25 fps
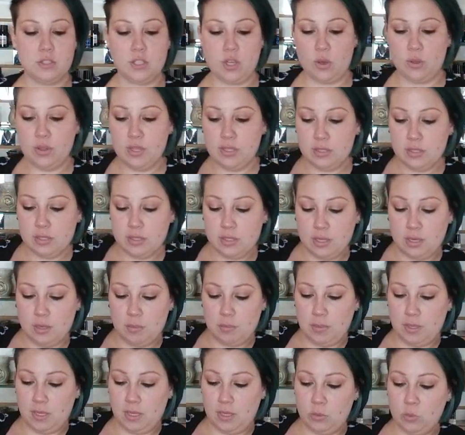So this is going to
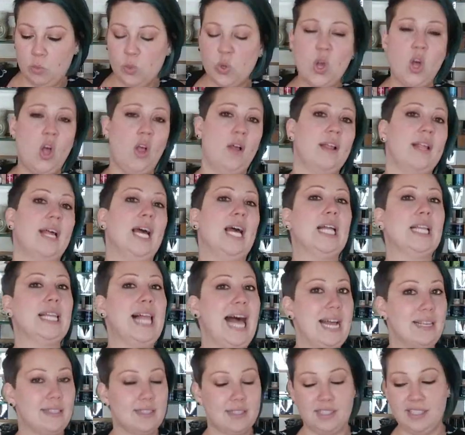be, we'll call it a
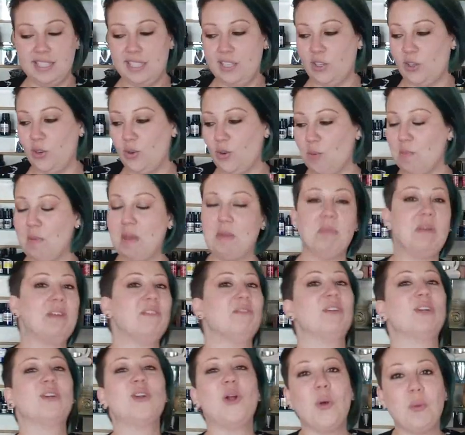glass cleaner or maybe
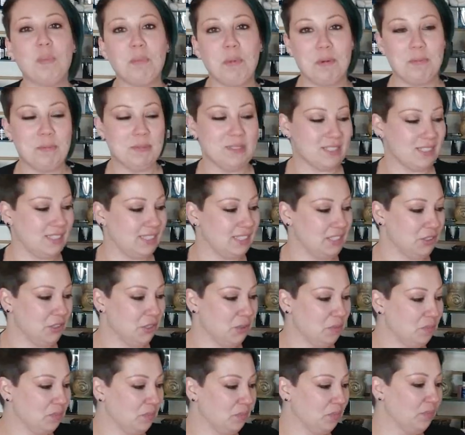even an all-purpose
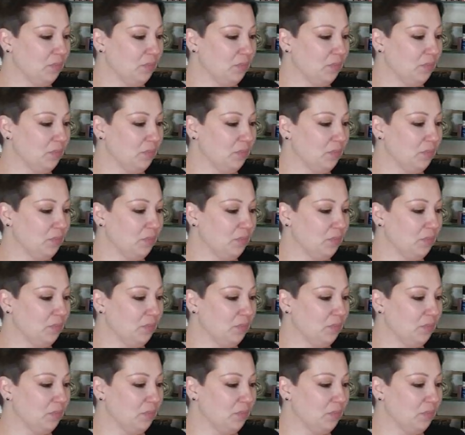cleaner.